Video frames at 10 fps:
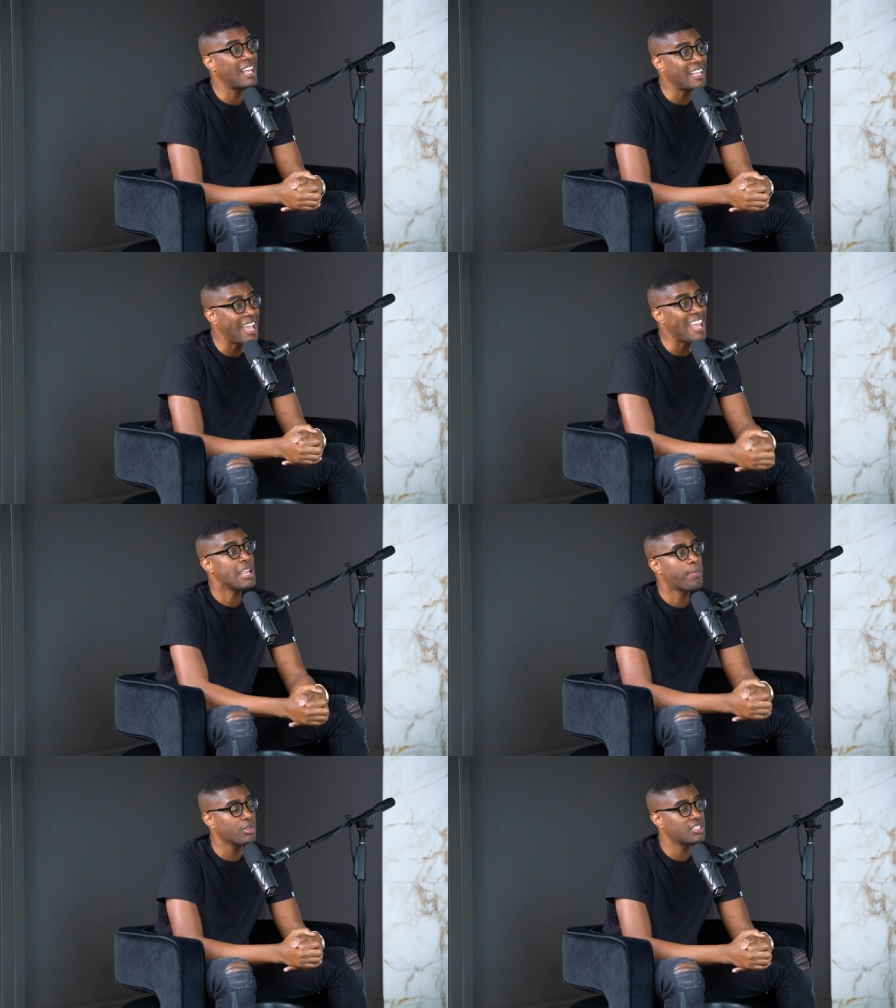listen, that 80%
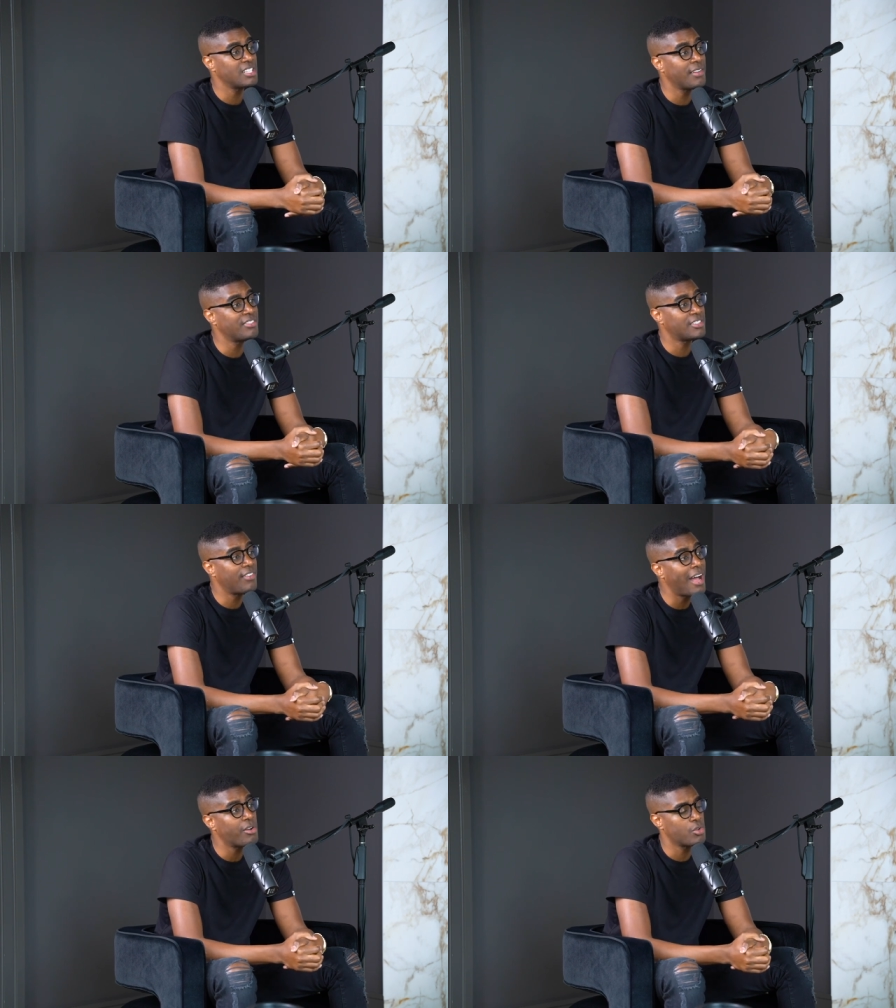build, of its that,
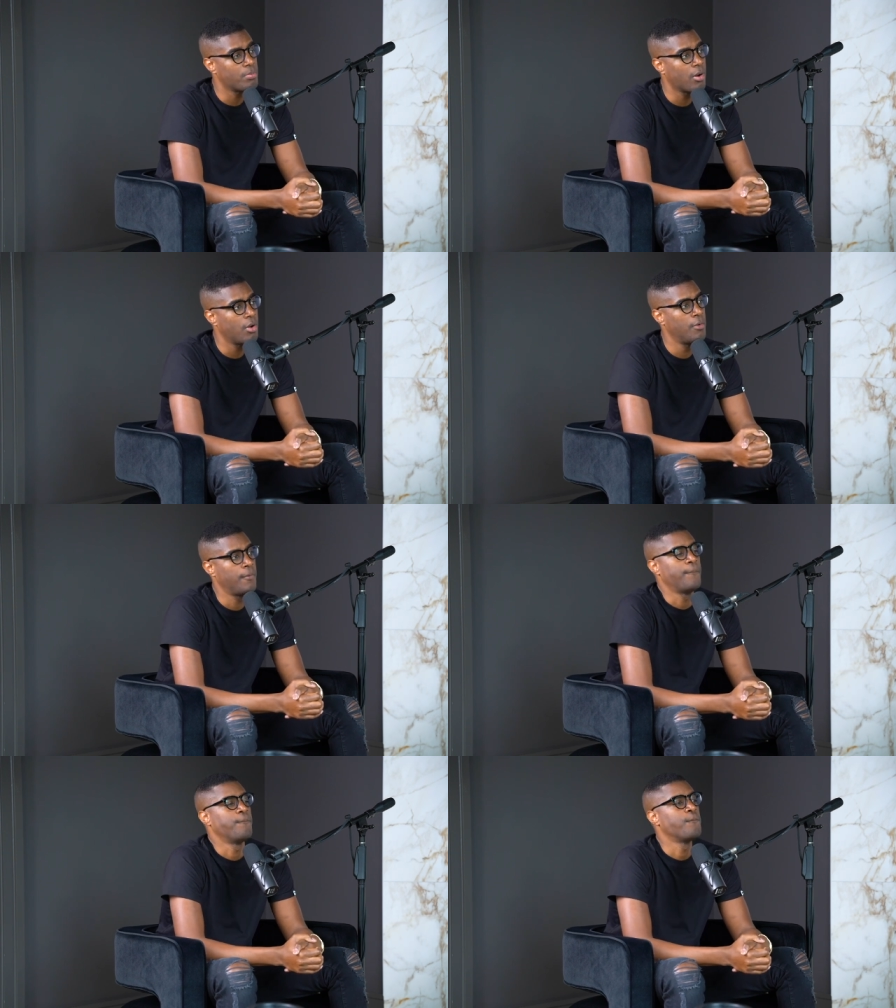value. That, build, bro. that
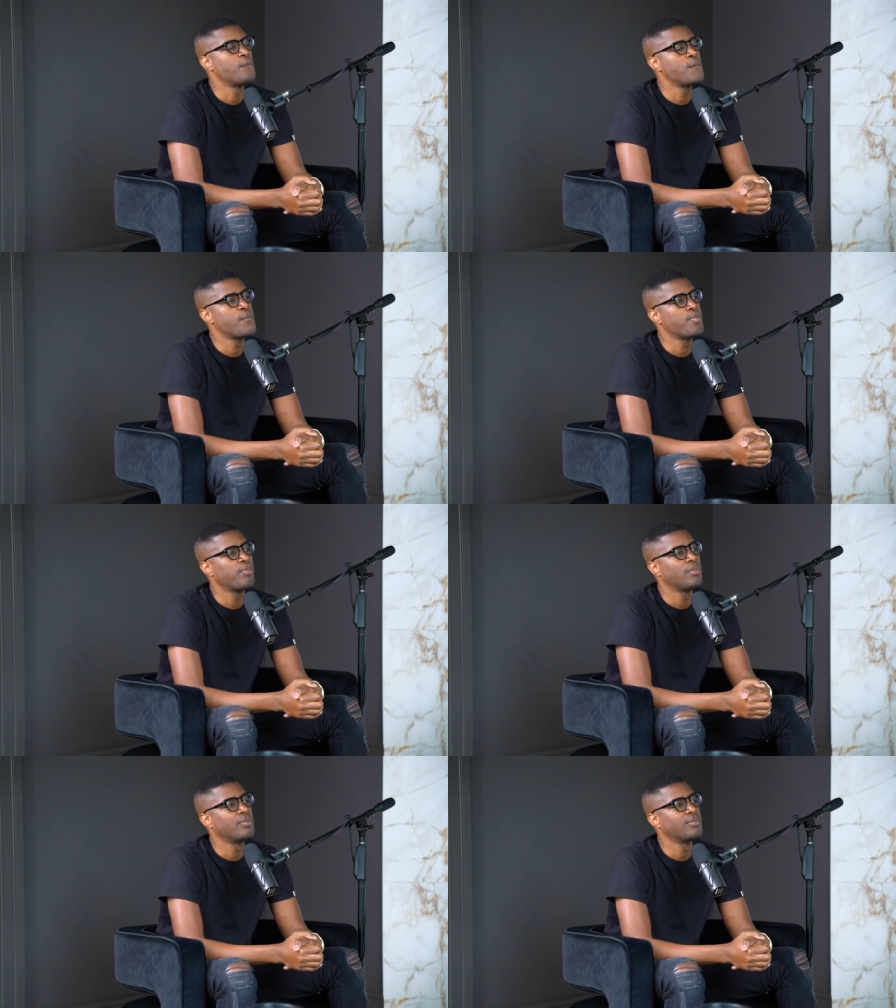build's not going down to
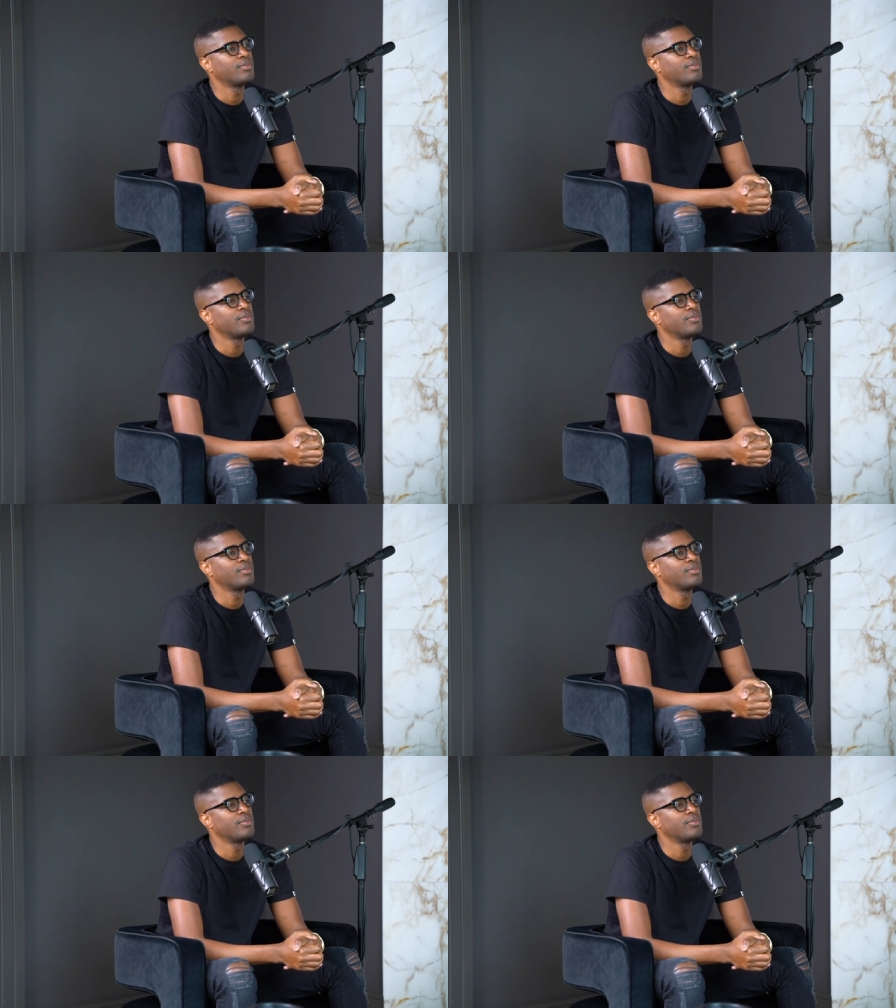zero. I was